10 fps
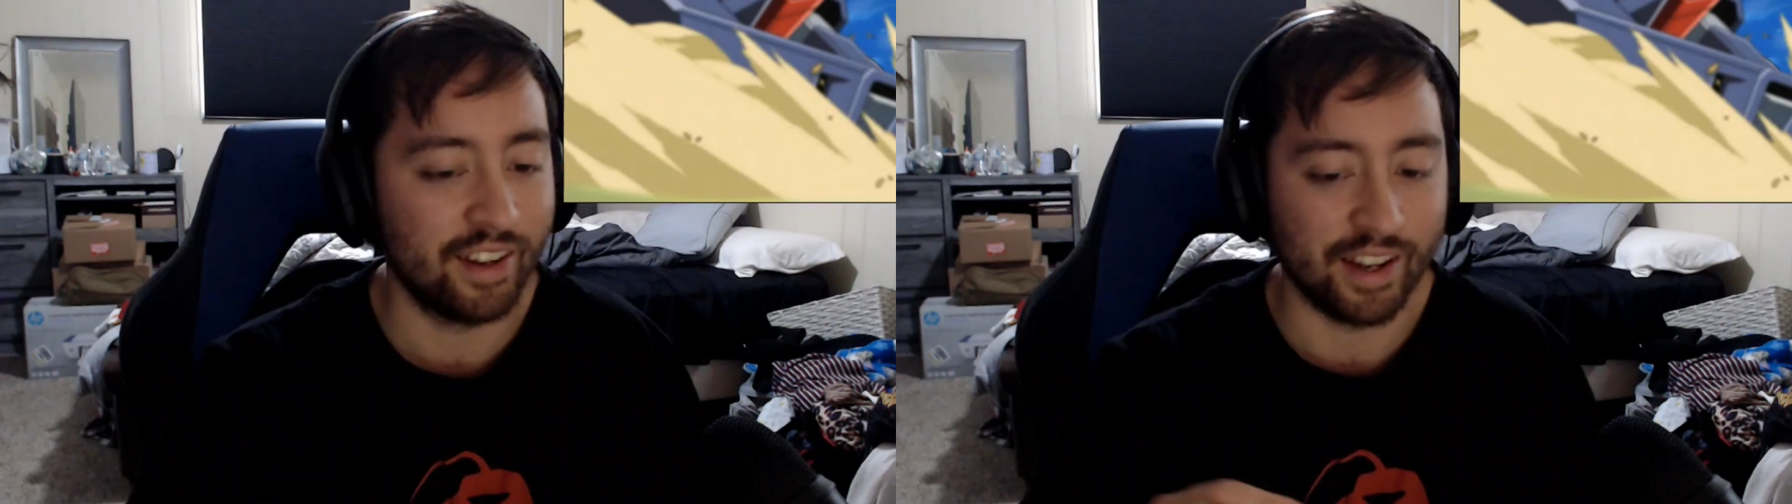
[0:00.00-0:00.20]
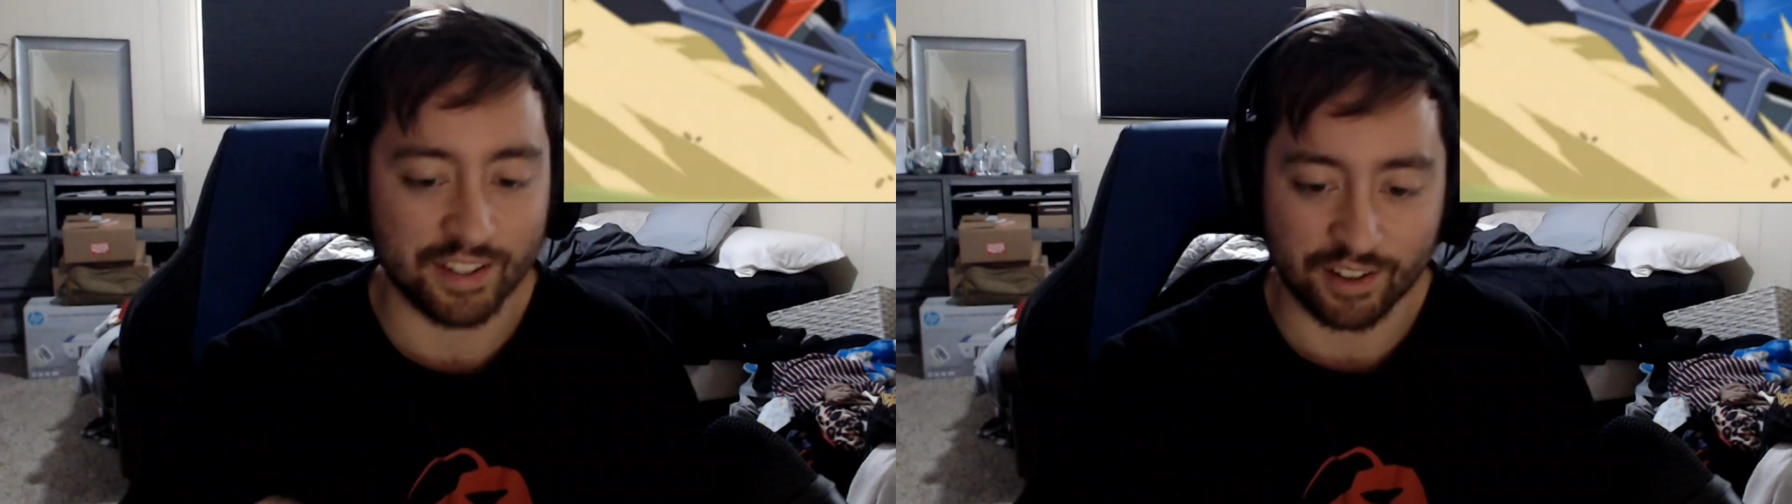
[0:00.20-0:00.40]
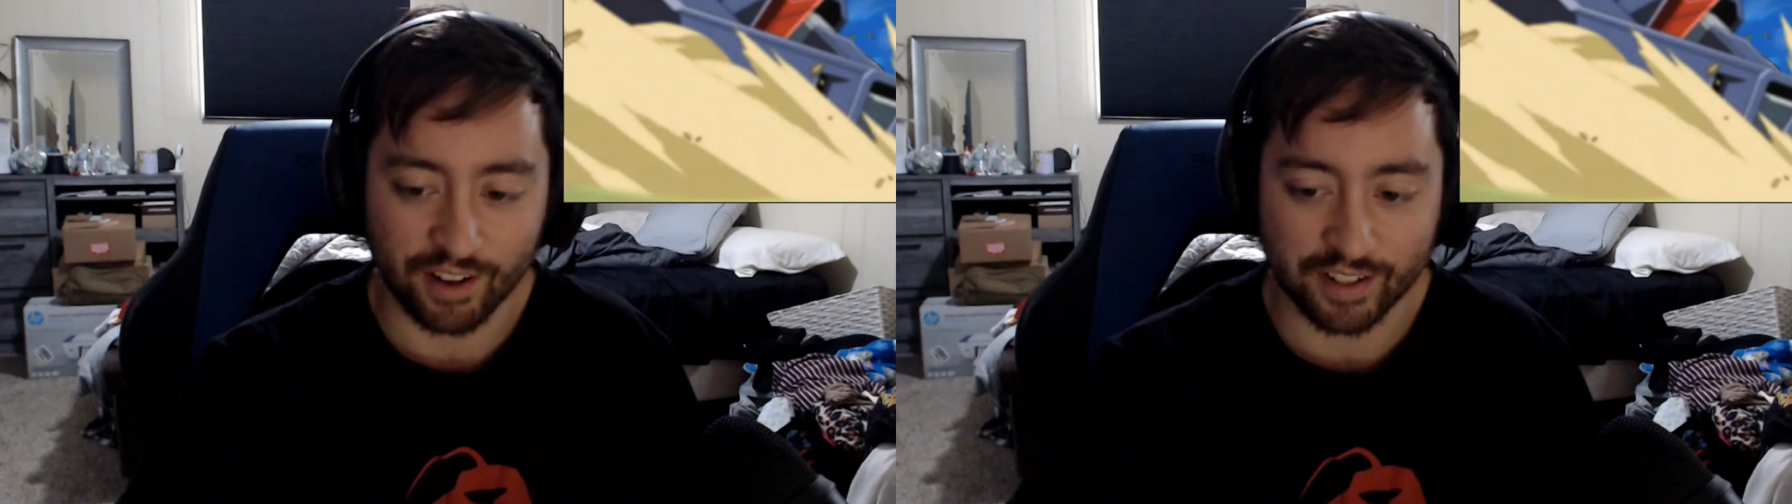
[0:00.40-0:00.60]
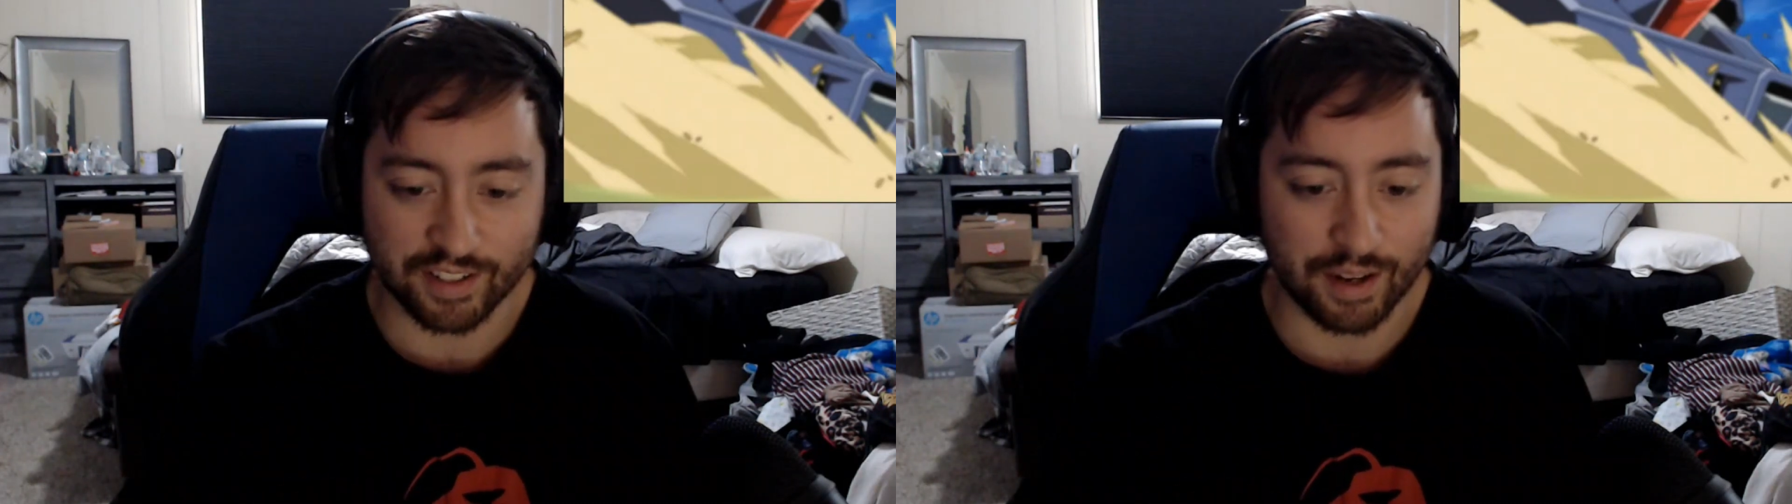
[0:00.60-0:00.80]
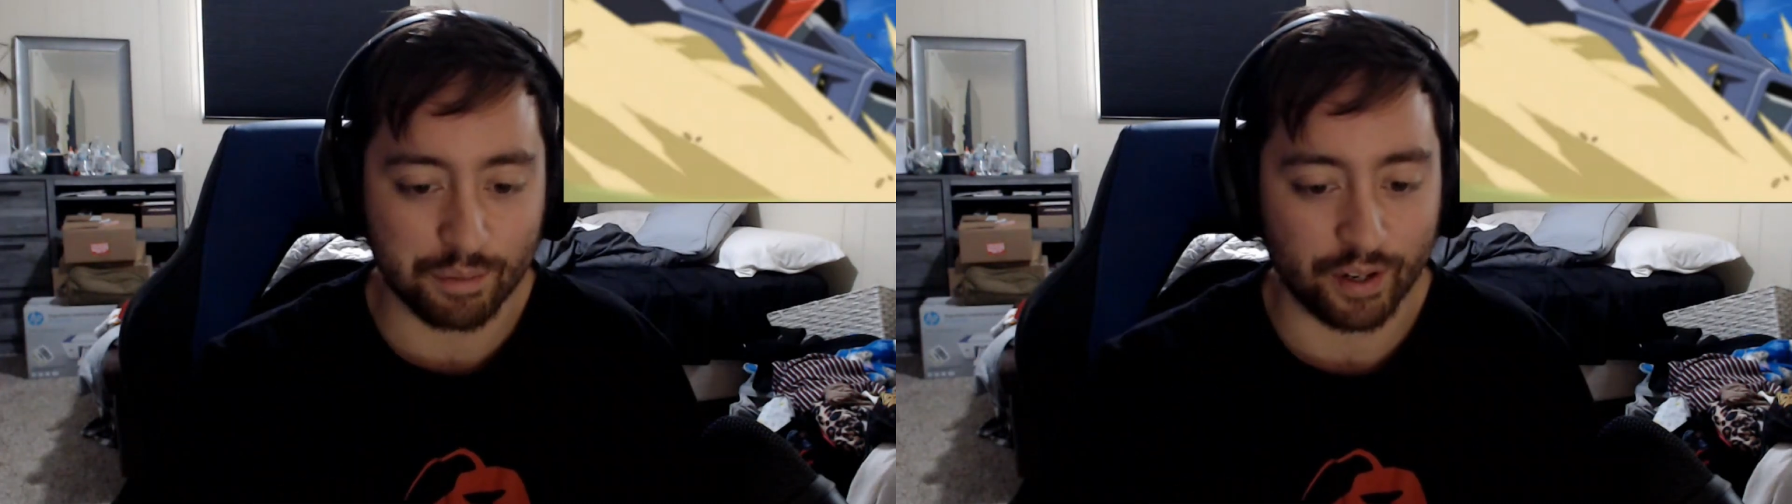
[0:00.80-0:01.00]
as a
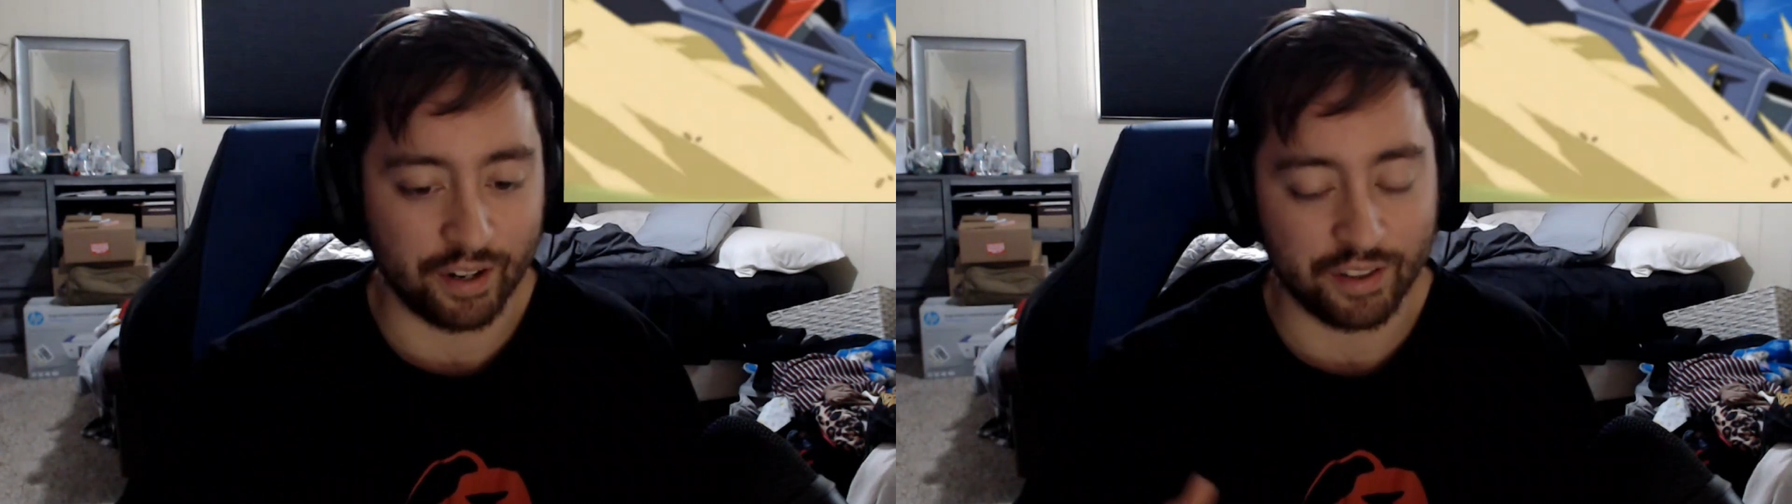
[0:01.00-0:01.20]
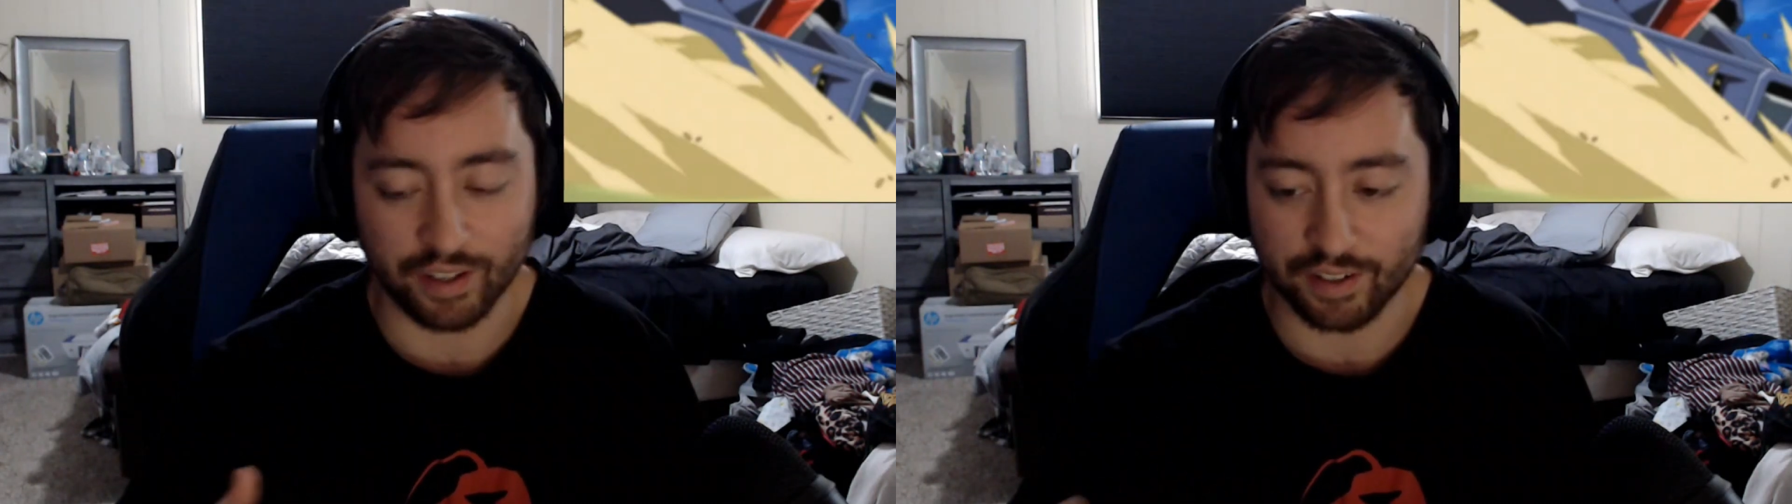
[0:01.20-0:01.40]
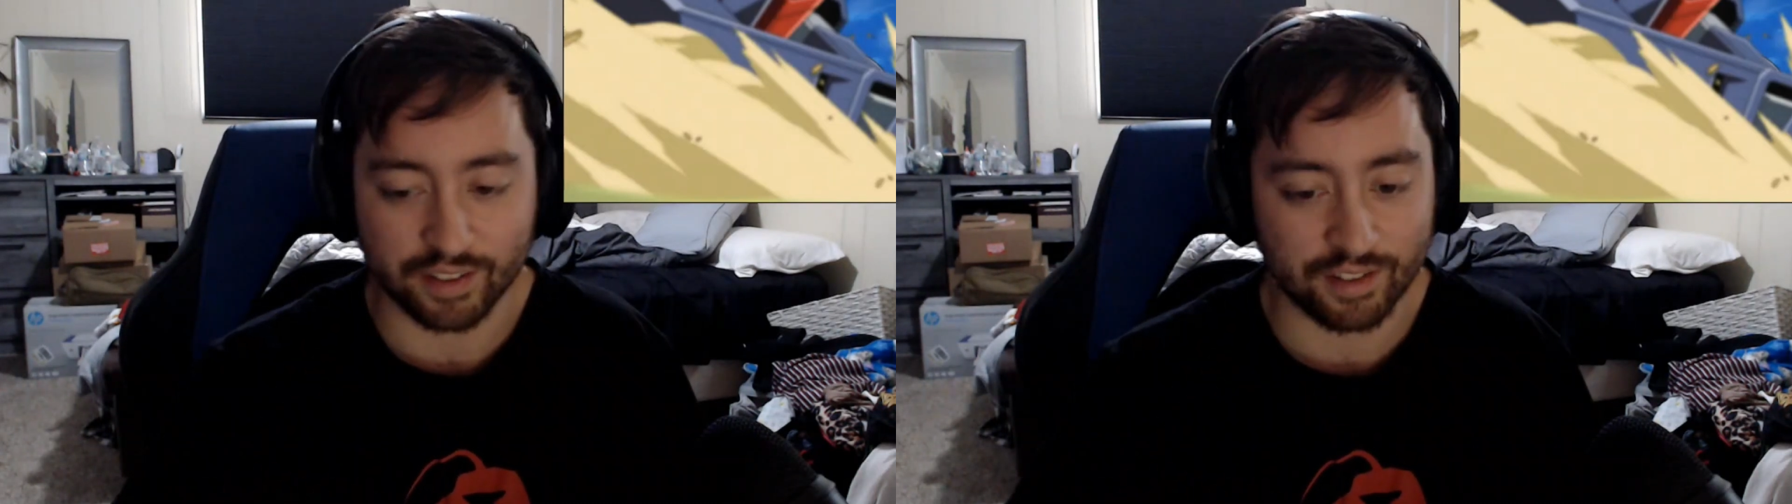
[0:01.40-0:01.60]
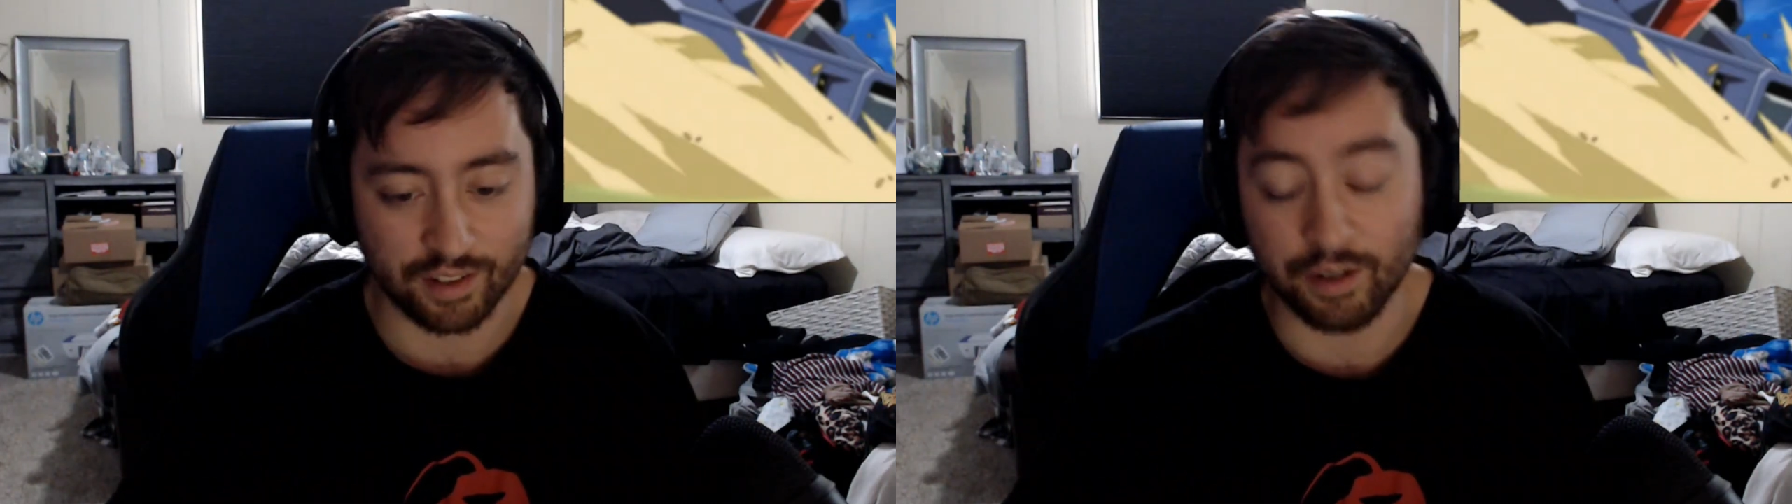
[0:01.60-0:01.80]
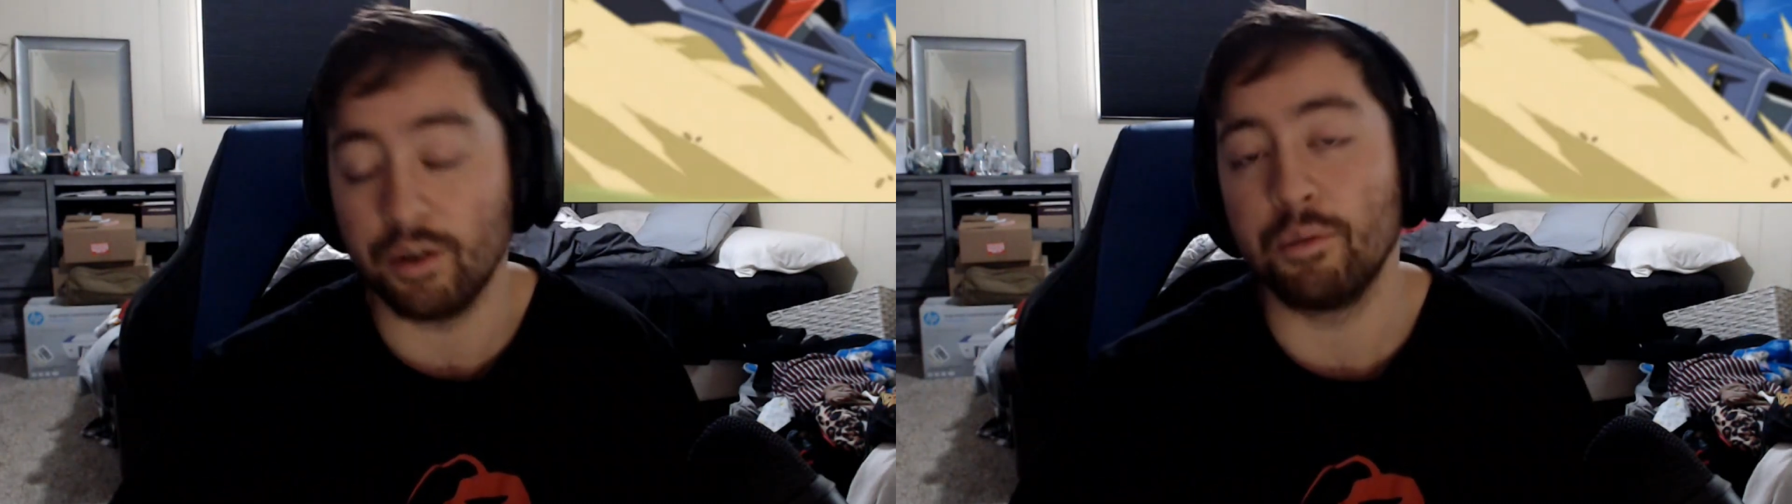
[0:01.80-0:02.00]
concept, and I think
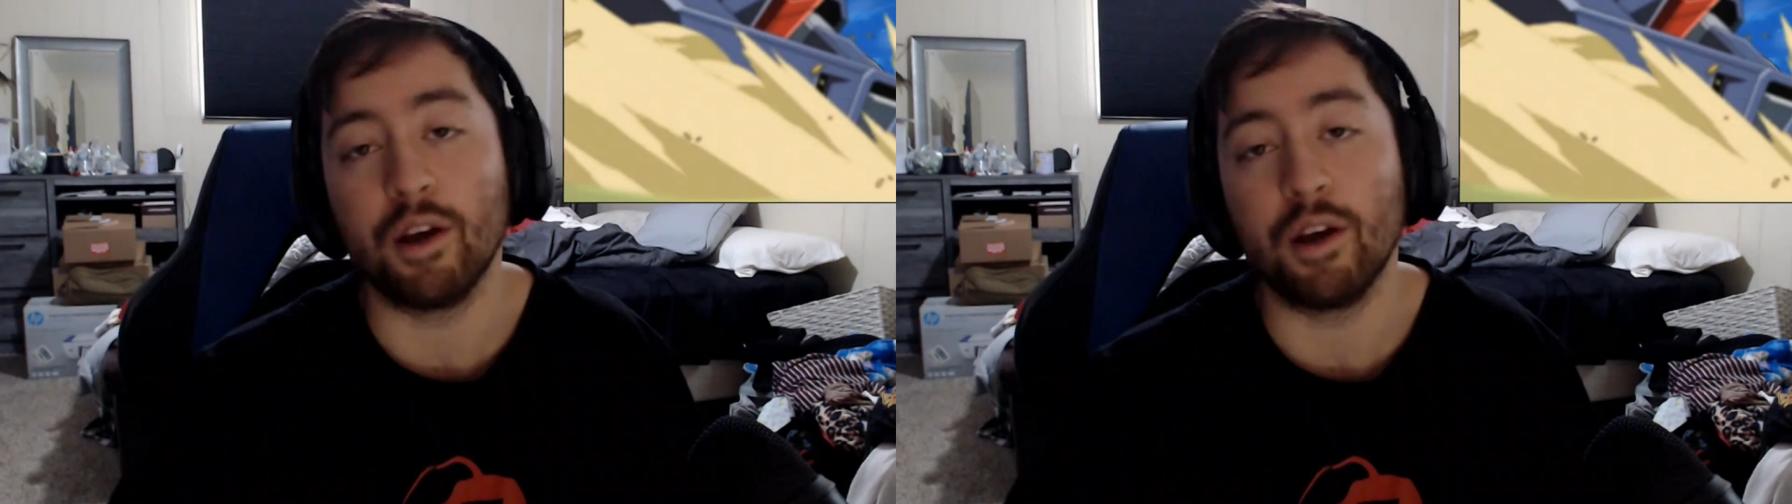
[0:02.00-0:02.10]
it'd